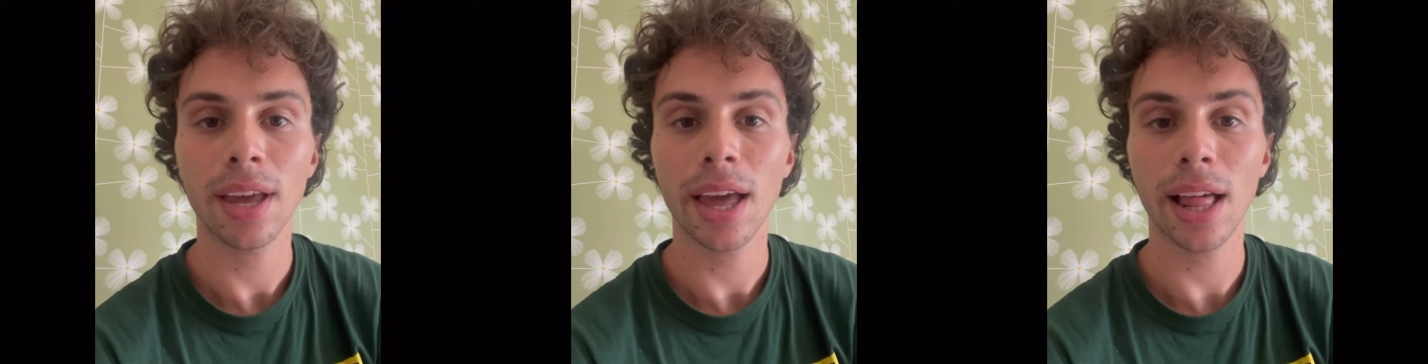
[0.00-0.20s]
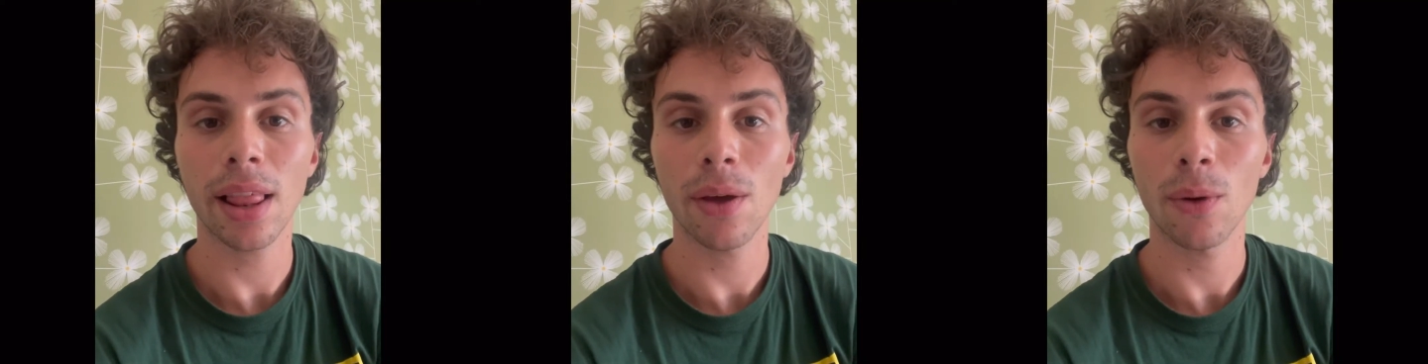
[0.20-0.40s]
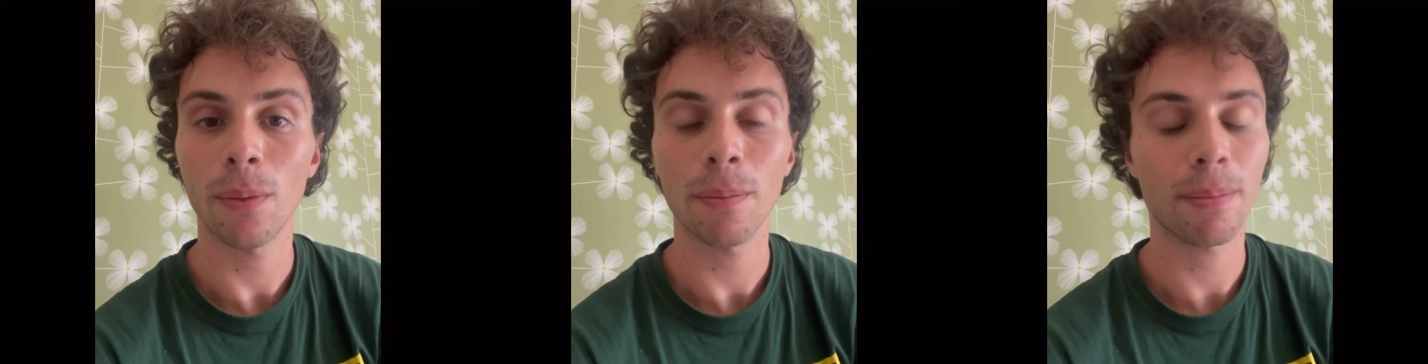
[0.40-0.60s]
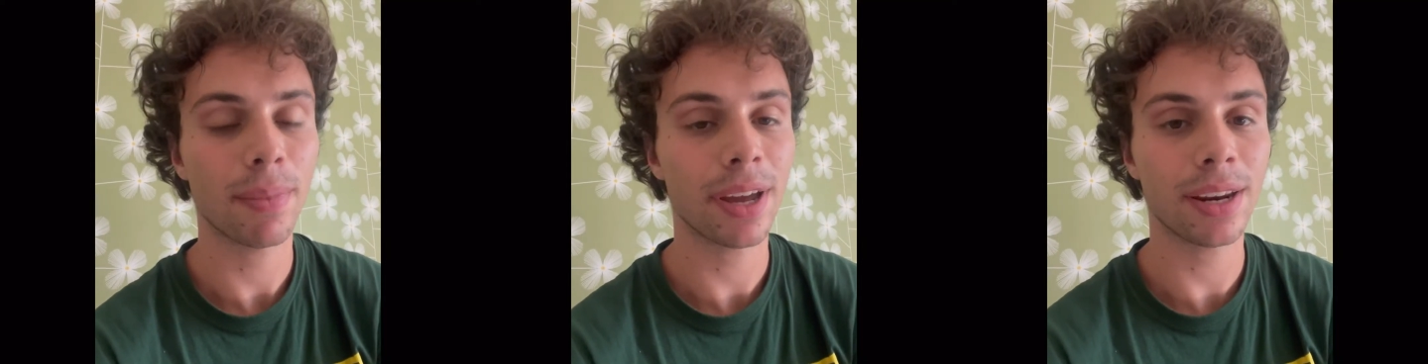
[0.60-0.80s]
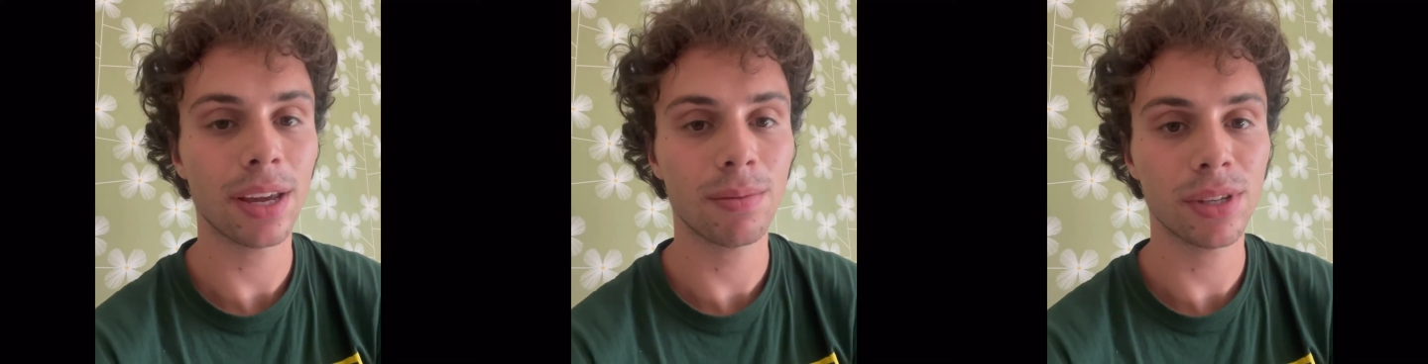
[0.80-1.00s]
Hello,
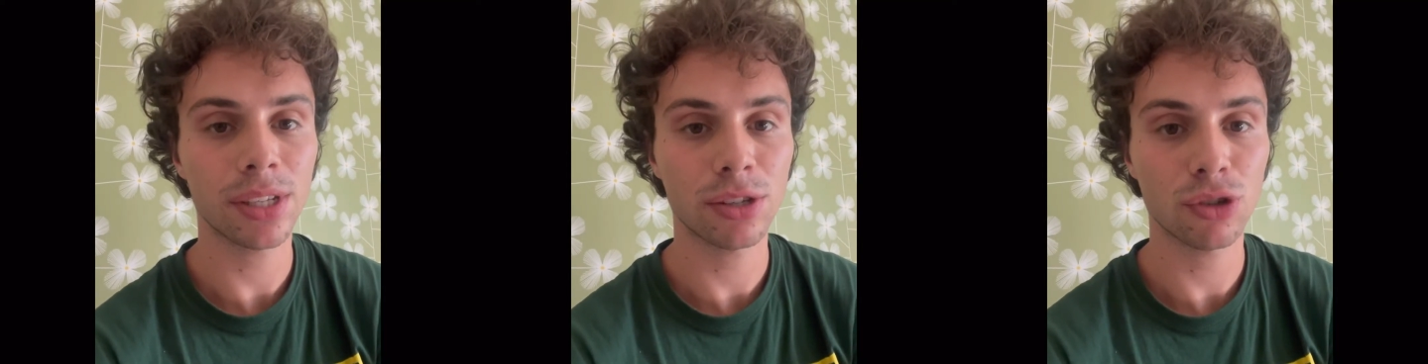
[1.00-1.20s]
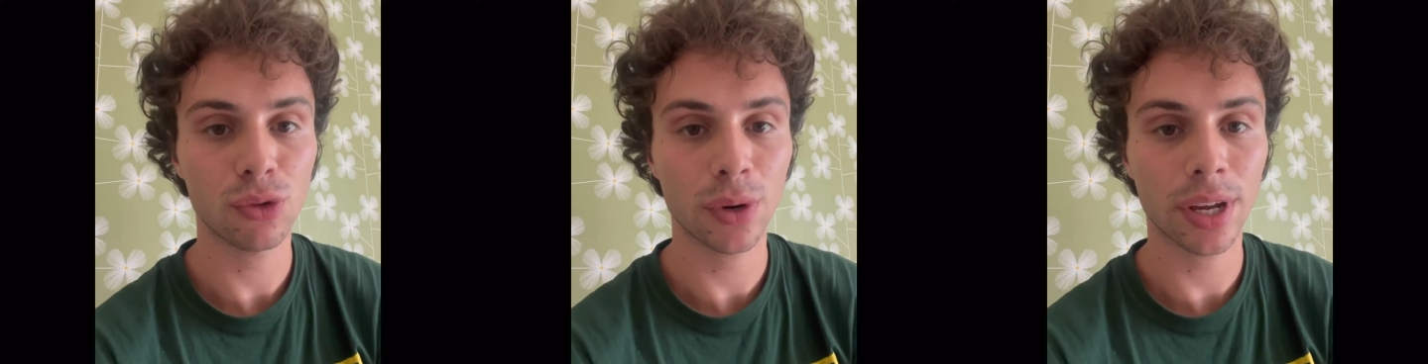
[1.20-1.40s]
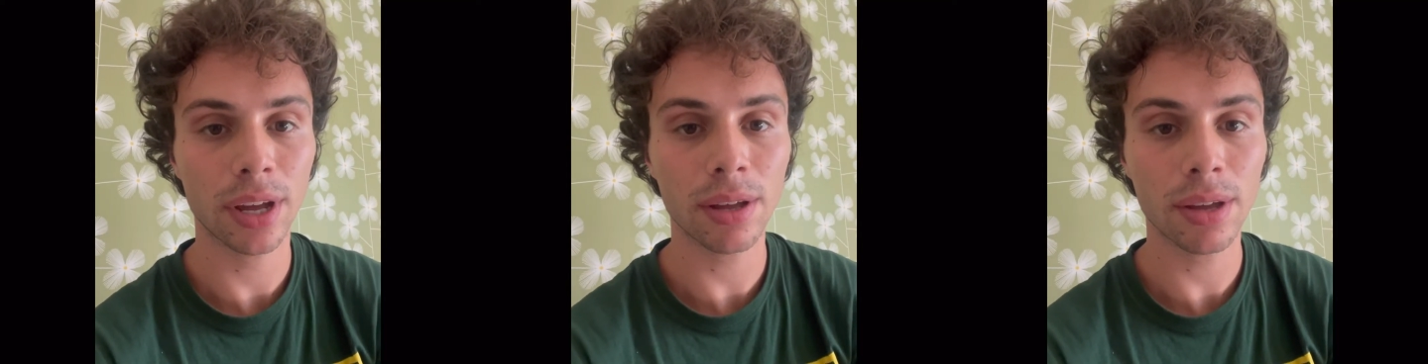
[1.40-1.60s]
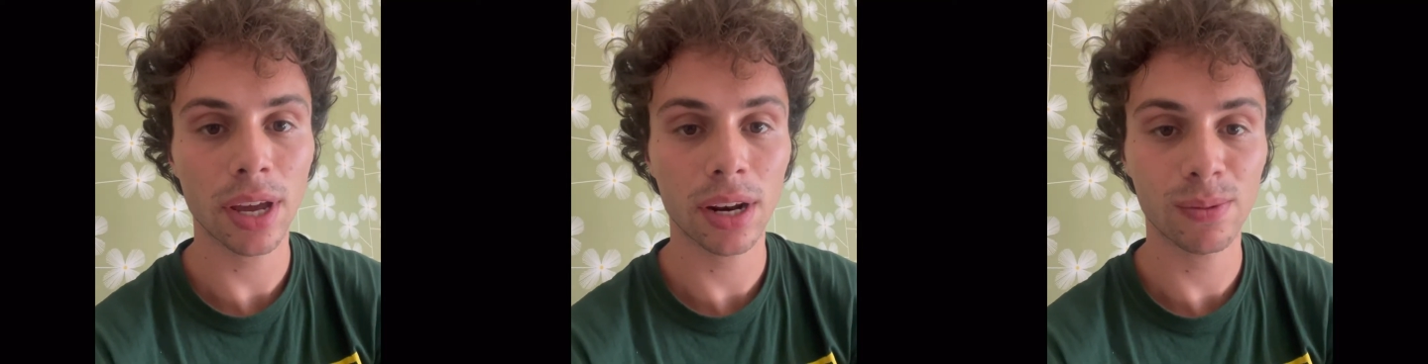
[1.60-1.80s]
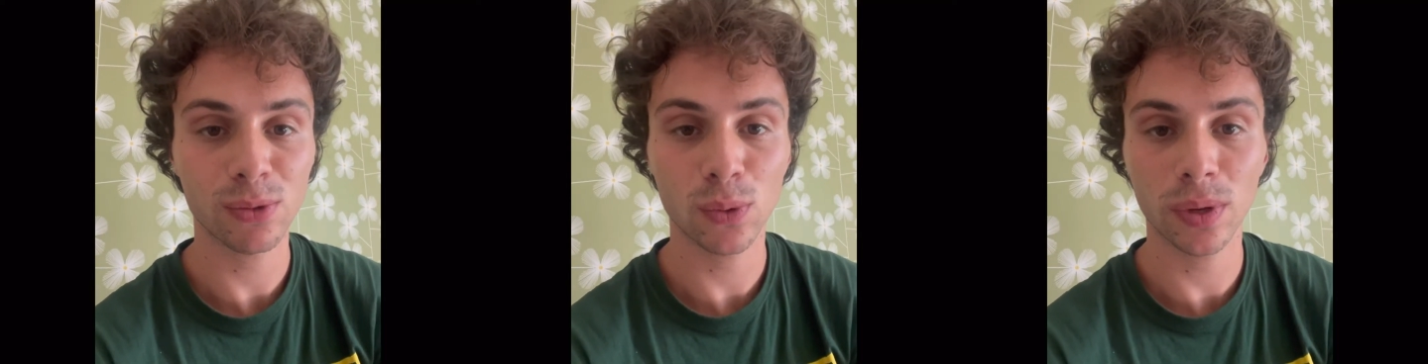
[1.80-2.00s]
my name is Andrea
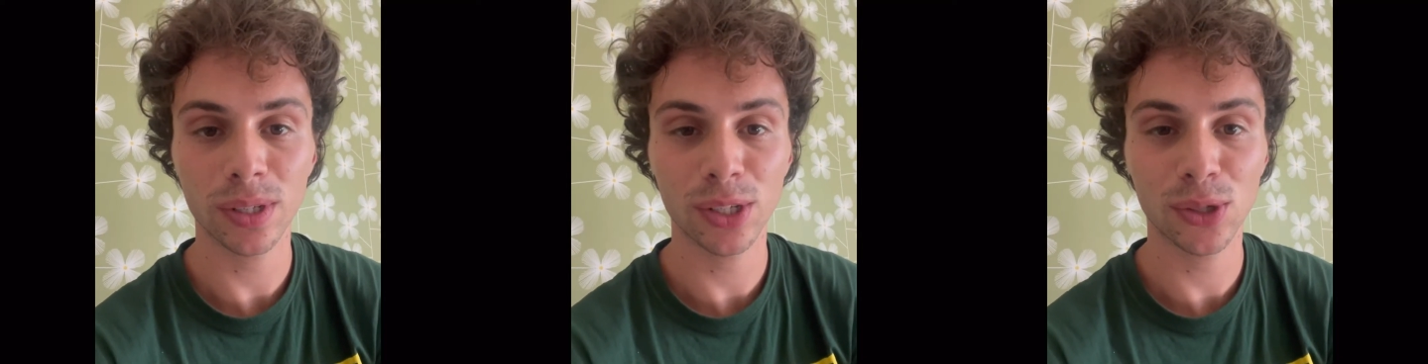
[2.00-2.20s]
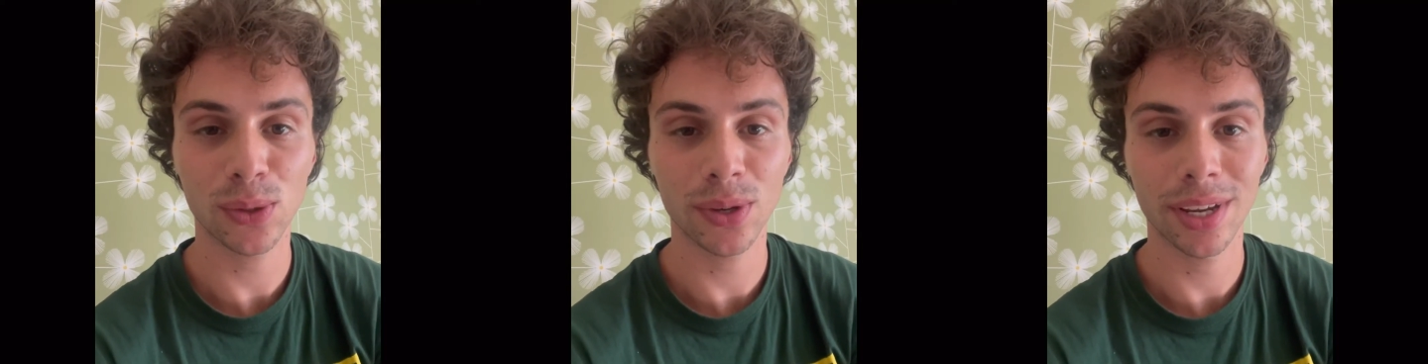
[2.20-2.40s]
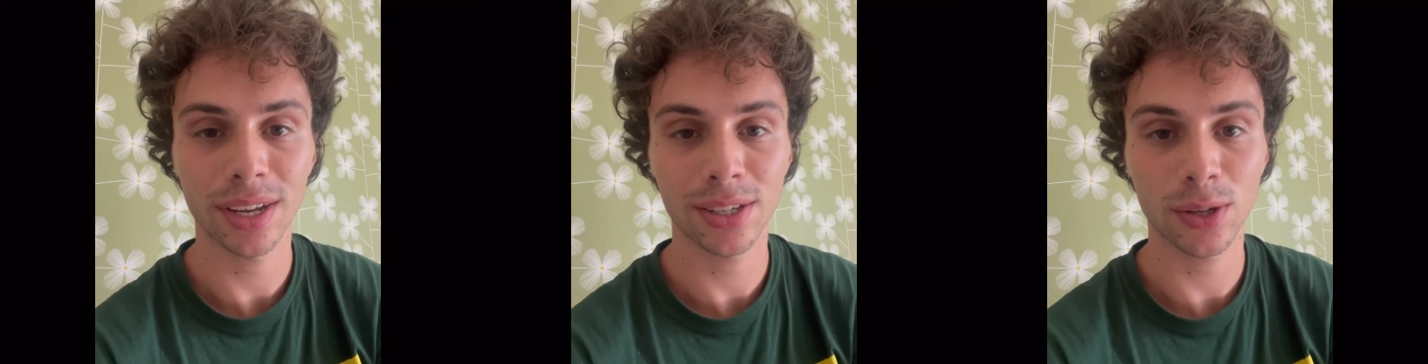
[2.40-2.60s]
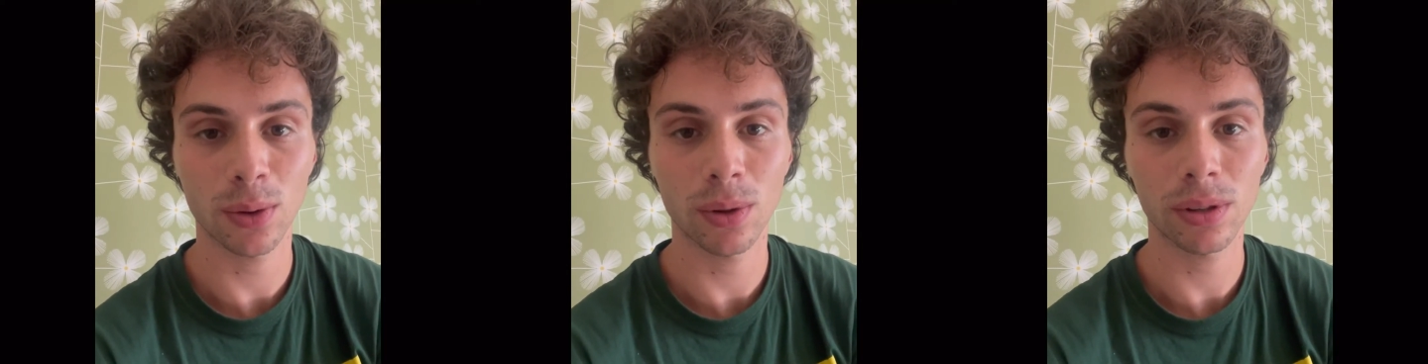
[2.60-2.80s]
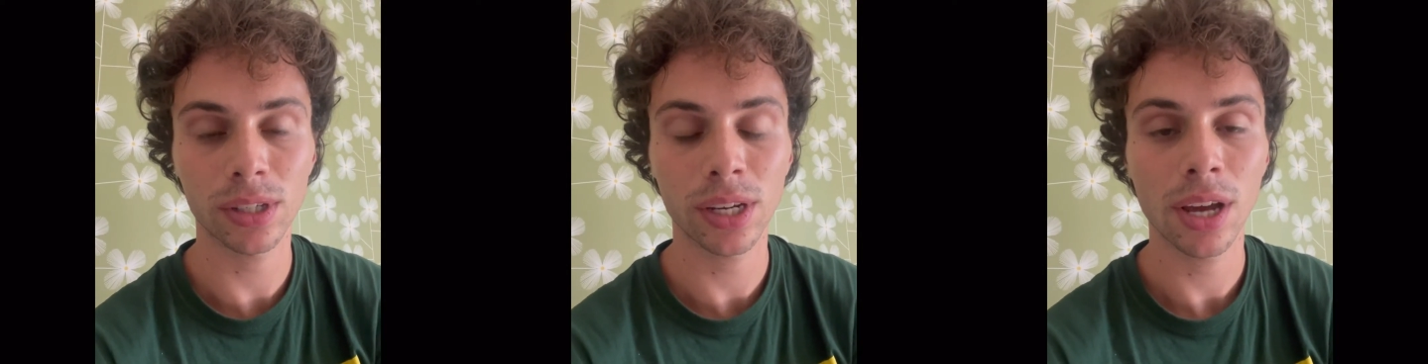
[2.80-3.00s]
and I'm 22 years
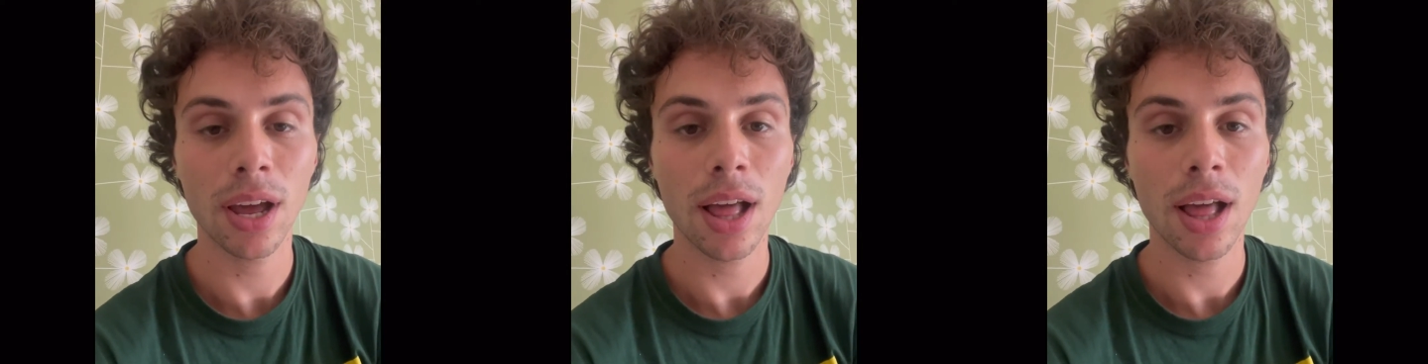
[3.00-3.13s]
old.